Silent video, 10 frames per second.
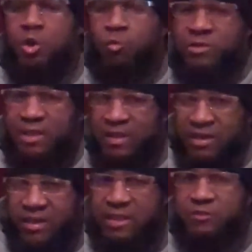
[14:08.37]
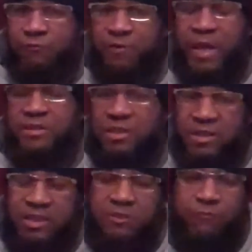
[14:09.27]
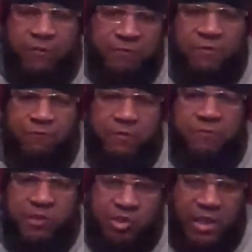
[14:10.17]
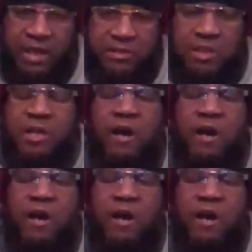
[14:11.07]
who is at least has at least 50-50 chance